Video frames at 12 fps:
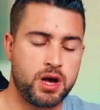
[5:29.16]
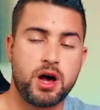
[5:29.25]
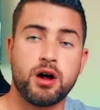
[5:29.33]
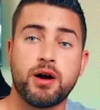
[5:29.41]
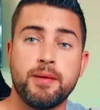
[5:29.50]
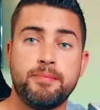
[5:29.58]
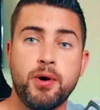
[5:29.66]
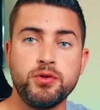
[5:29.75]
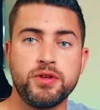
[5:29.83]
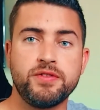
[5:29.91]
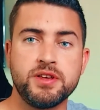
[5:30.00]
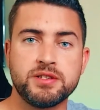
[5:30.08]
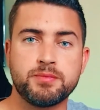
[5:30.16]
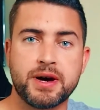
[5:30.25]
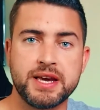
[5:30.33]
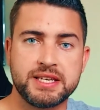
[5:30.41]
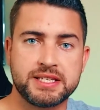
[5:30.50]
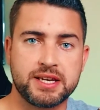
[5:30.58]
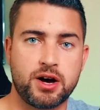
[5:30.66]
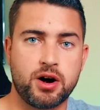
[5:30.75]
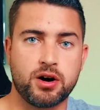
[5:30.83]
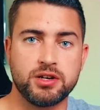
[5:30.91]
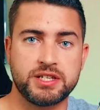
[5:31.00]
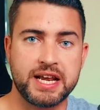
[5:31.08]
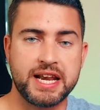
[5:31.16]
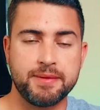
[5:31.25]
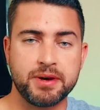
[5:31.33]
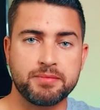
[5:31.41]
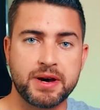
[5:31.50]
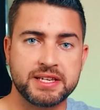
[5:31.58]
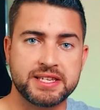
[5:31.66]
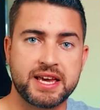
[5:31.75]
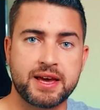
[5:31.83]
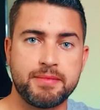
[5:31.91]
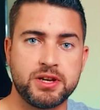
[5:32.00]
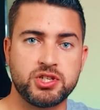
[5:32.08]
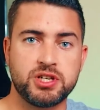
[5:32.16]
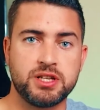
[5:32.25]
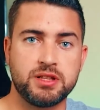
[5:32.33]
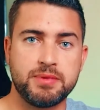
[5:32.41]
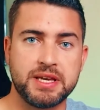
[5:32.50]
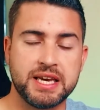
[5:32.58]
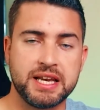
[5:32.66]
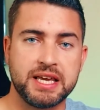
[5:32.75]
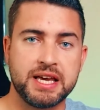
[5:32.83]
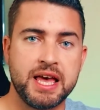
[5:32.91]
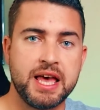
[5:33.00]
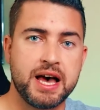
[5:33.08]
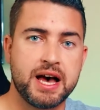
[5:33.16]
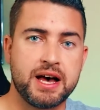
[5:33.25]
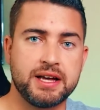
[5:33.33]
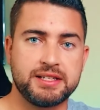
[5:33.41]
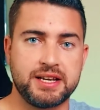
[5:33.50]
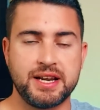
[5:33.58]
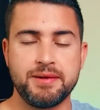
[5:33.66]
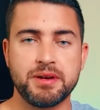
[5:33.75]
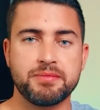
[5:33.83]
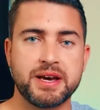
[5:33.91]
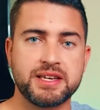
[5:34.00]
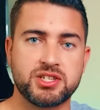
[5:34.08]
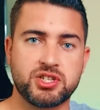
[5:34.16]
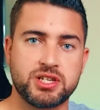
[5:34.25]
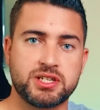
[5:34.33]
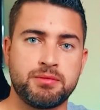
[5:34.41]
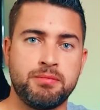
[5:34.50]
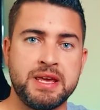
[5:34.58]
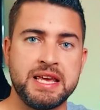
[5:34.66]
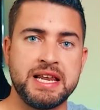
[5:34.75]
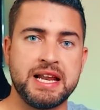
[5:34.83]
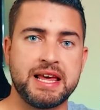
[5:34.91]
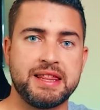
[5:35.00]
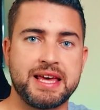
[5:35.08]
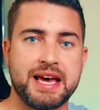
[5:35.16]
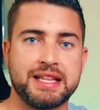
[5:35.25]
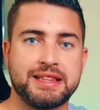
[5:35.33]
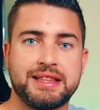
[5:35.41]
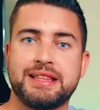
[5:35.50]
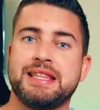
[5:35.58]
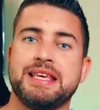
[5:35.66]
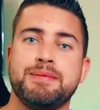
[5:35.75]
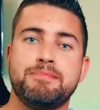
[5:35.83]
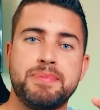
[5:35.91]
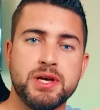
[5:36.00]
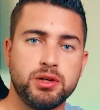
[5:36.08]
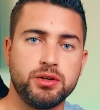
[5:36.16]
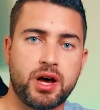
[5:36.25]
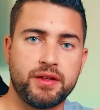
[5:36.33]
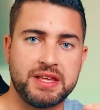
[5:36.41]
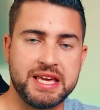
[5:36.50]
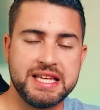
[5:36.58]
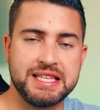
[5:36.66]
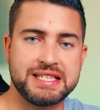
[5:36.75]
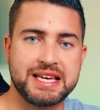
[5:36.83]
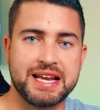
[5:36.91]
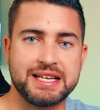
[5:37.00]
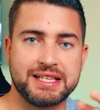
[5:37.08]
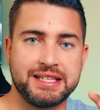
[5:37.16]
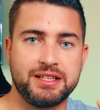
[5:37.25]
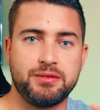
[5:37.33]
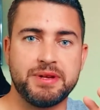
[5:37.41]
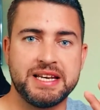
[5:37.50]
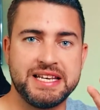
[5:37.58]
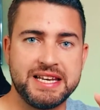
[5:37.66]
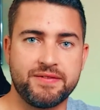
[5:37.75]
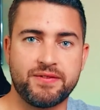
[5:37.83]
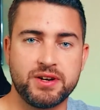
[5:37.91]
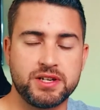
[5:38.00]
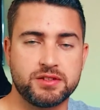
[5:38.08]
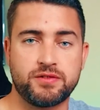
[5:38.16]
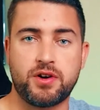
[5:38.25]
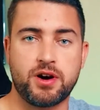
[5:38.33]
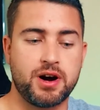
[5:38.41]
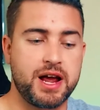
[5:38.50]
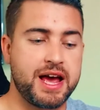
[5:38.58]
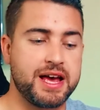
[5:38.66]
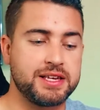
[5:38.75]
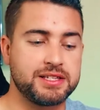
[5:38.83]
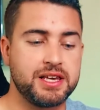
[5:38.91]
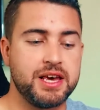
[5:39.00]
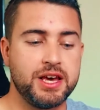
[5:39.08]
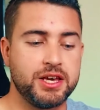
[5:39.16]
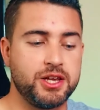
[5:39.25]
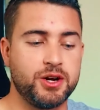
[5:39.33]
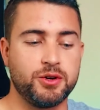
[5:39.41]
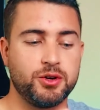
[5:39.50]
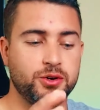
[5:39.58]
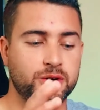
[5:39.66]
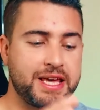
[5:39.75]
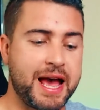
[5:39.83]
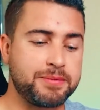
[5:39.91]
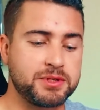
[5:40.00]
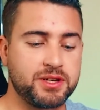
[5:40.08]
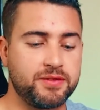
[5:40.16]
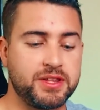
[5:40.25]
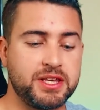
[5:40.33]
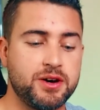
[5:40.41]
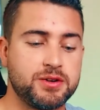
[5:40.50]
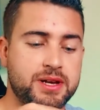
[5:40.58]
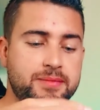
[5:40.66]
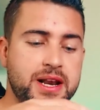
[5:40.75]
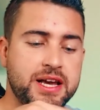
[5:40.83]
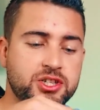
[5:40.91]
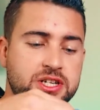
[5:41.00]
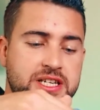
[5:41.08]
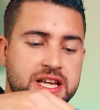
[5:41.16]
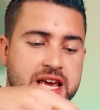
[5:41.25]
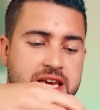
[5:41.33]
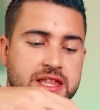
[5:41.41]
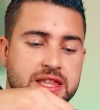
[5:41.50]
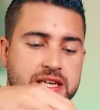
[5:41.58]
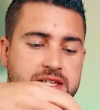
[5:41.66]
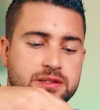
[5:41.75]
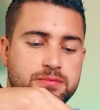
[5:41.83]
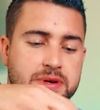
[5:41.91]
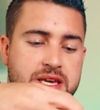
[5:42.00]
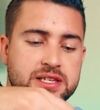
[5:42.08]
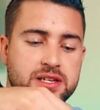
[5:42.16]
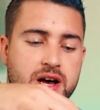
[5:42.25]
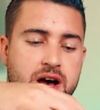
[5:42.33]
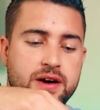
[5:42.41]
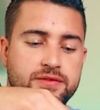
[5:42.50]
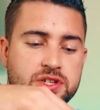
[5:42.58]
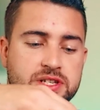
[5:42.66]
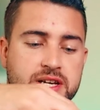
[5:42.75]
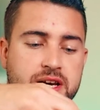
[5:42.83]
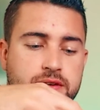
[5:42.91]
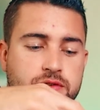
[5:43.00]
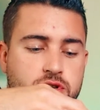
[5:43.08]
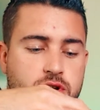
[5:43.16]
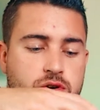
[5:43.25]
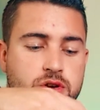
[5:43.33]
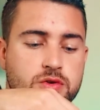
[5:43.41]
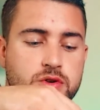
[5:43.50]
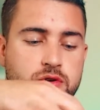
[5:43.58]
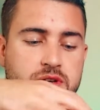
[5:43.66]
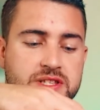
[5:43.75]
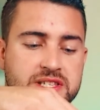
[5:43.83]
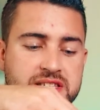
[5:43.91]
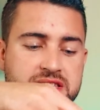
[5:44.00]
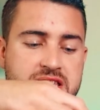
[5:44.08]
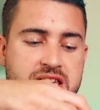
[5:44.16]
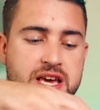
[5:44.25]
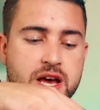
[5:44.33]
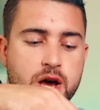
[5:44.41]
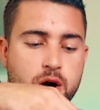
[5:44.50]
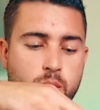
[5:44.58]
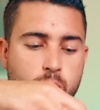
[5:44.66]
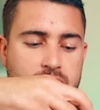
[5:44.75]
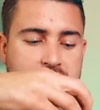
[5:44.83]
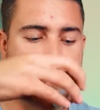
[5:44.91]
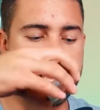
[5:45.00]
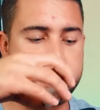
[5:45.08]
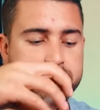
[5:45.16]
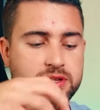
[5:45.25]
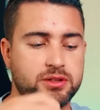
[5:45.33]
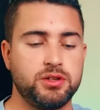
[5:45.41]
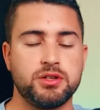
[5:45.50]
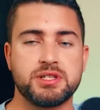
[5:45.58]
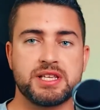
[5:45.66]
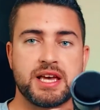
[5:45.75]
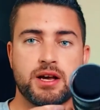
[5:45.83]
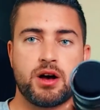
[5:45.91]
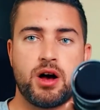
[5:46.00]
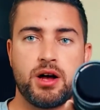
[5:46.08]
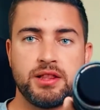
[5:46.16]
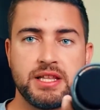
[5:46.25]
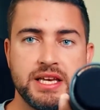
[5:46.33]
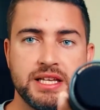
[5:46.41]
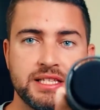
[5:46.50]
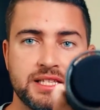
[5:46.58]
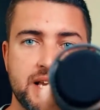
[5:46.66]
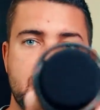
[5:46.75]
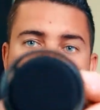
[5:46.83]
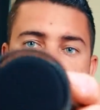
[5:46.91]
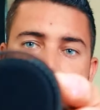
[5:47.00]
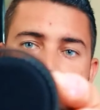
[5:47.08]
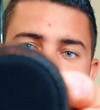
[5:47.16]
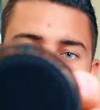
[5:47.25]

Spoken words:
All right, both of these mics are dynamic mics, like I mentioned in the beginning. Dynamic mics just mean that the build on the inside is a little bit different as far as, you know, your capsule and everything goes. I'm gonna actually take this piece off just to kind of show you. You can see what the capsule looks like on the inside, and that's